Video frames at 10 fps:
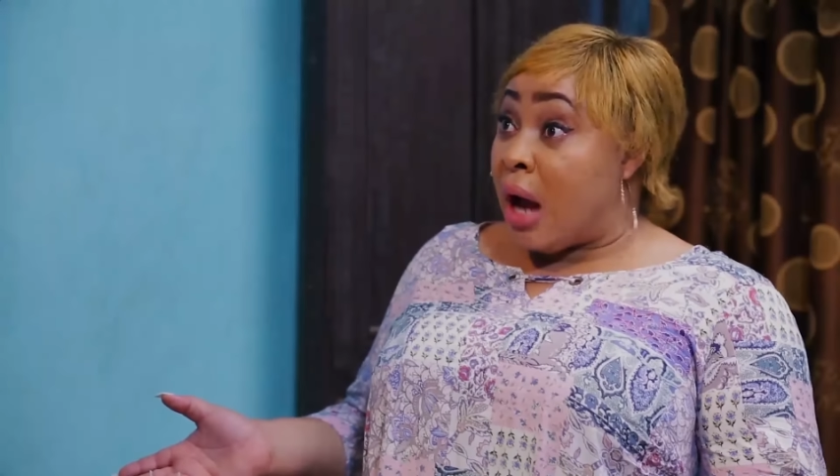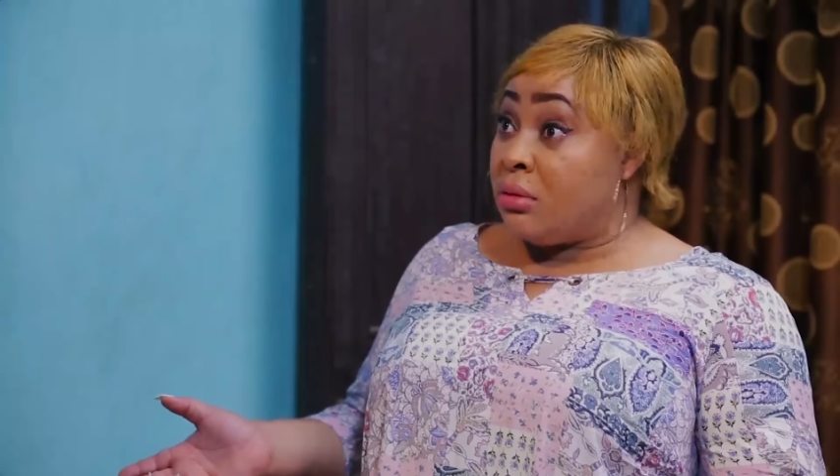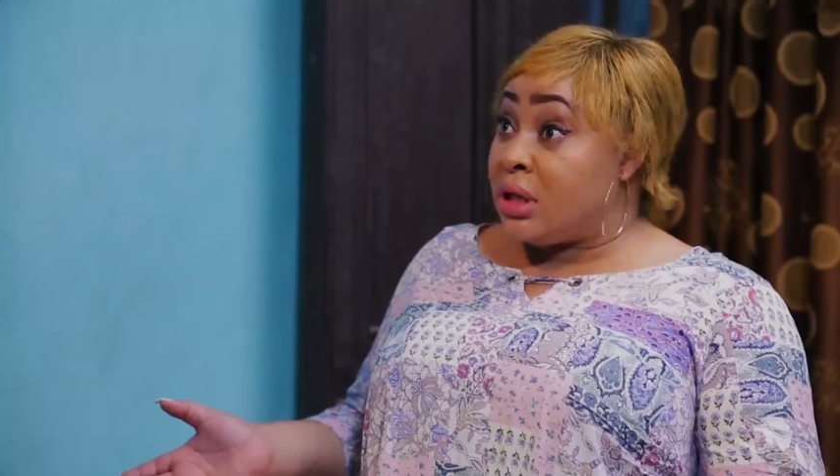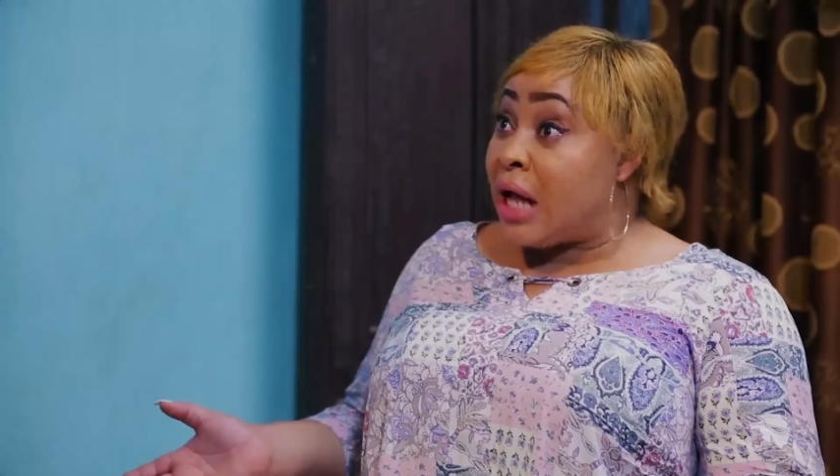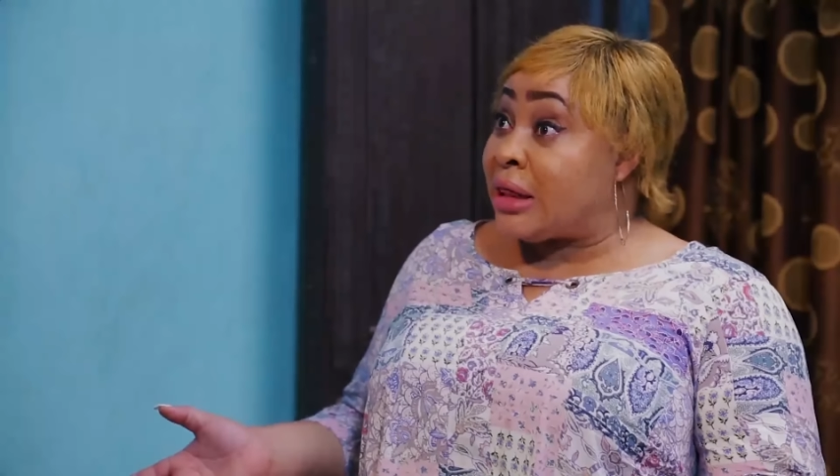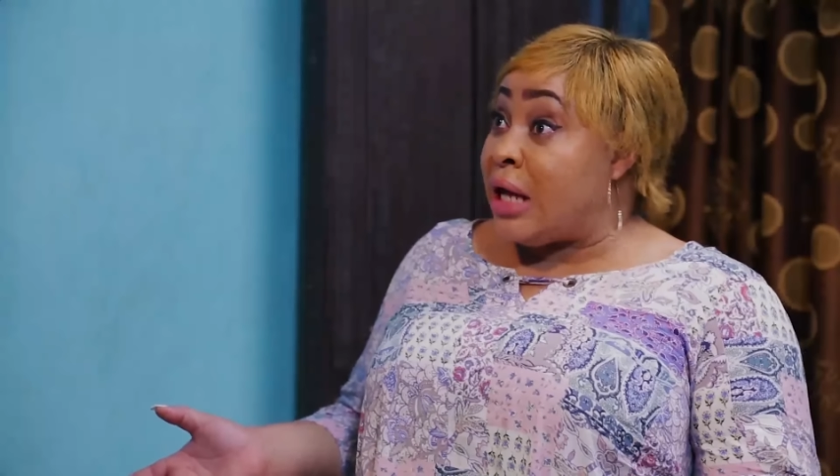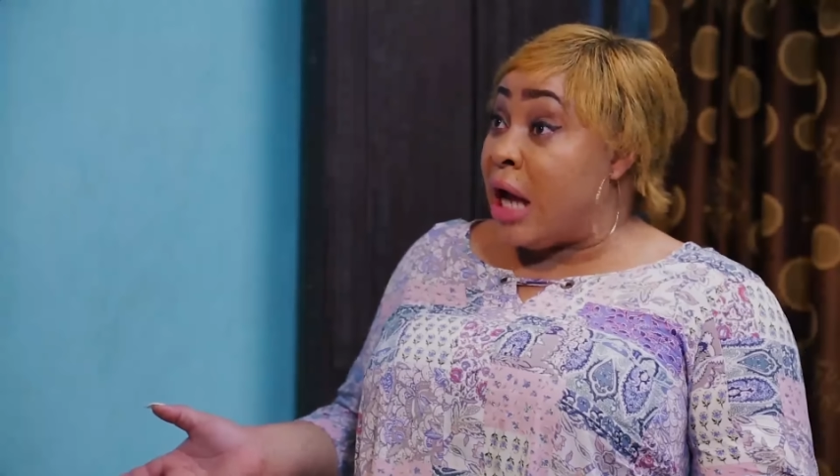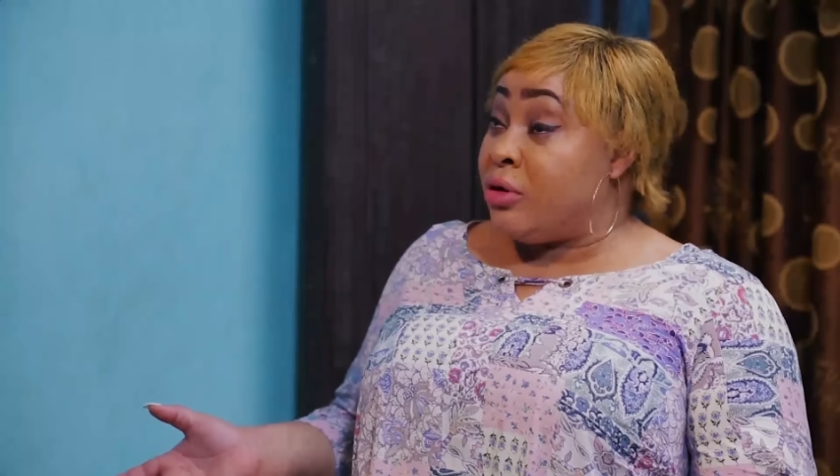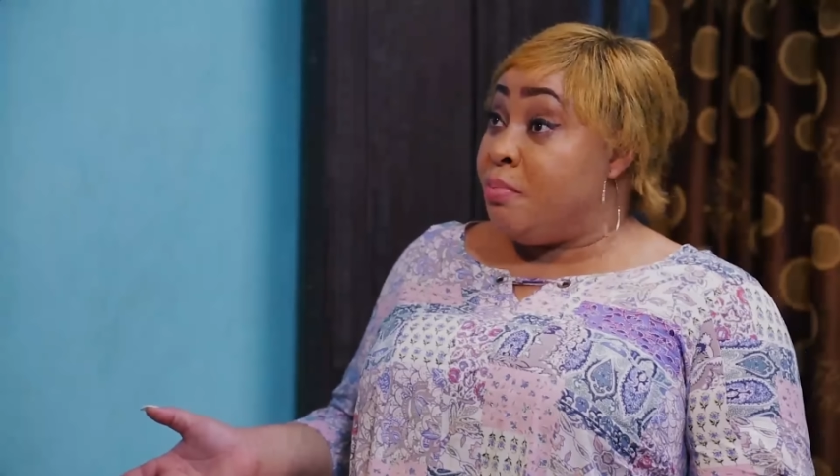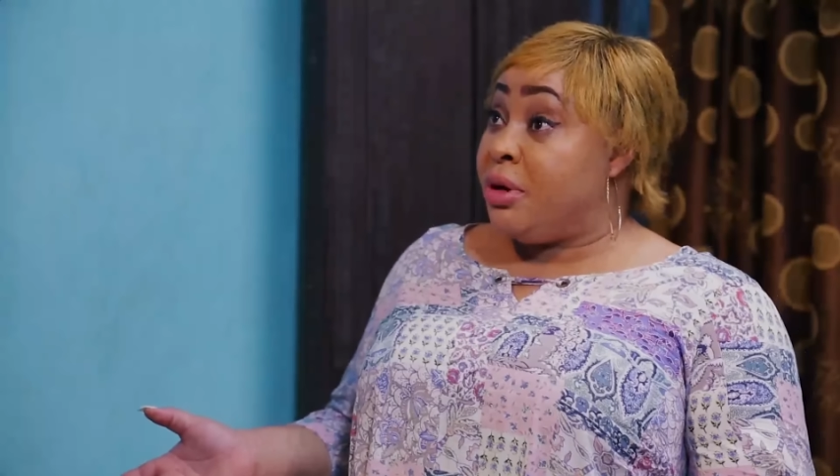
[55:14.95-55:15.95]
now. Did I tell you
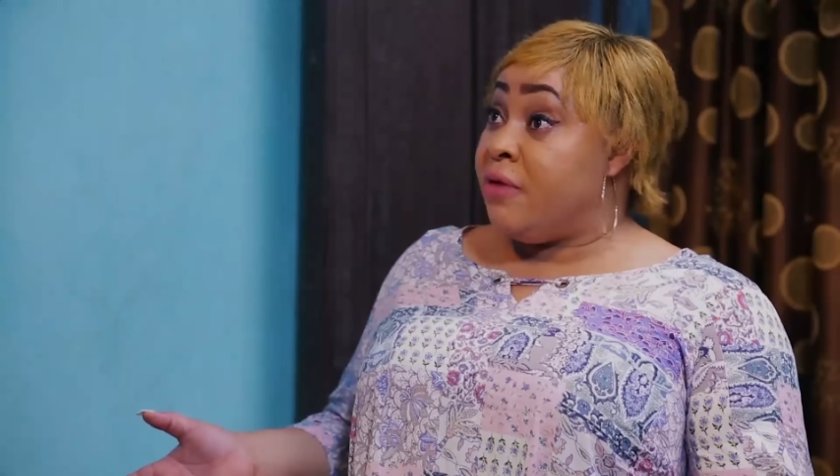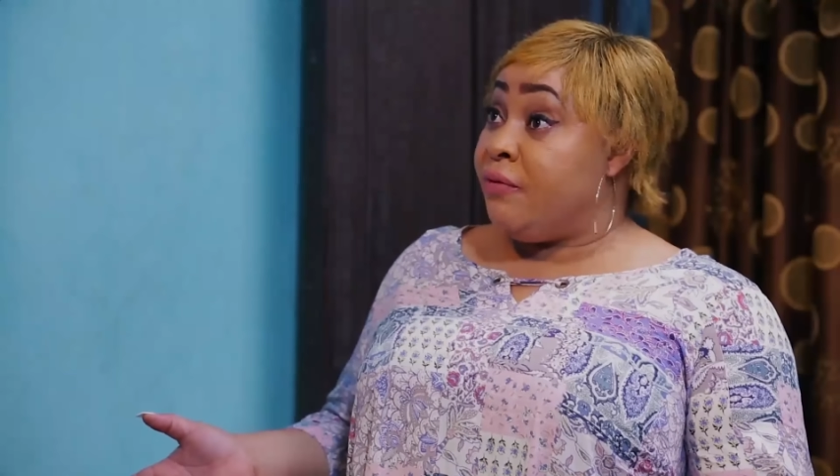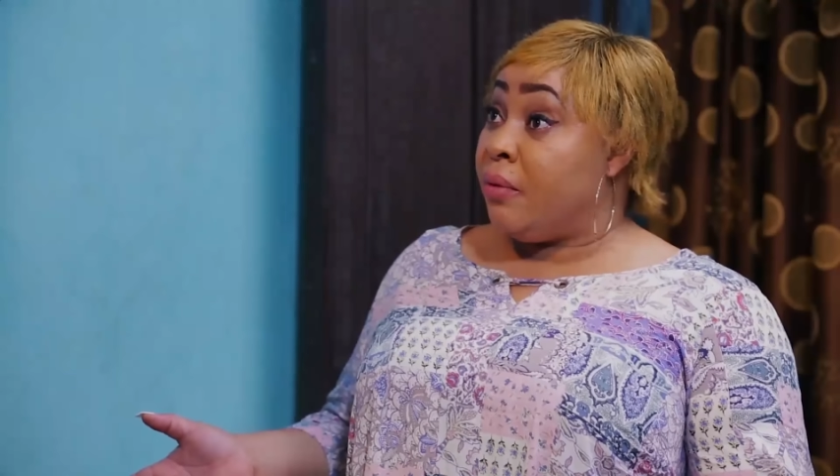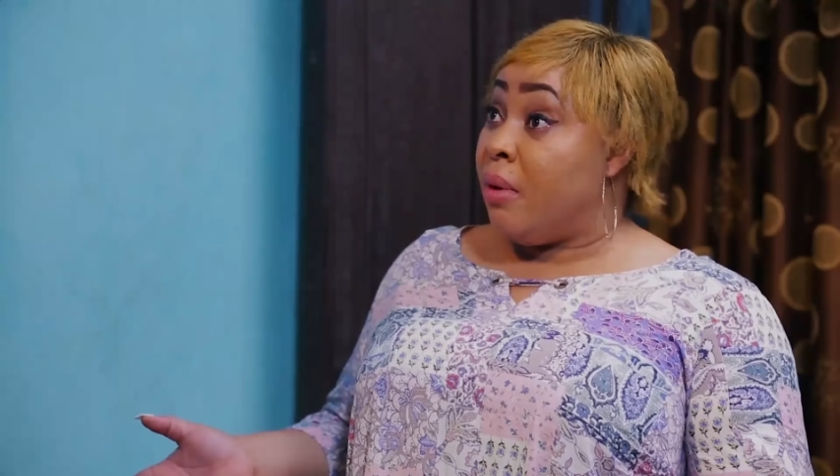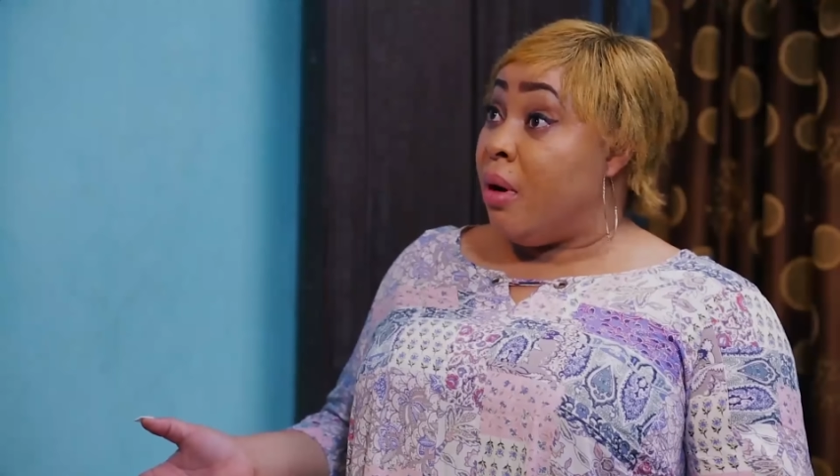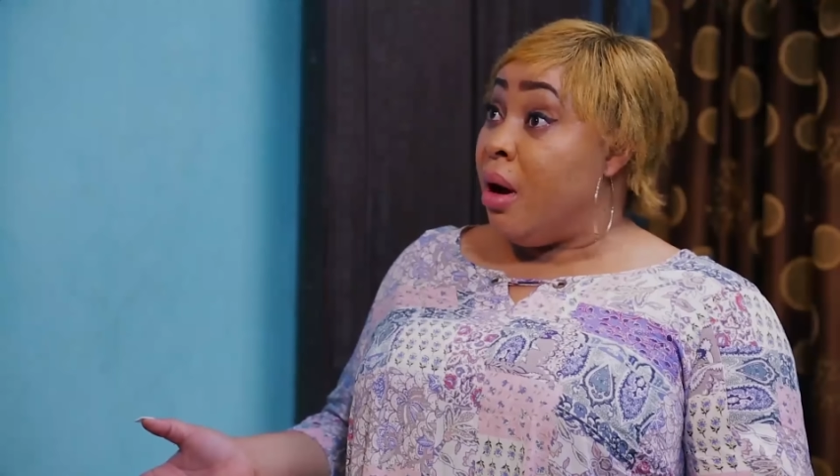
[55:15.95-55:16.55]
I don't believe you?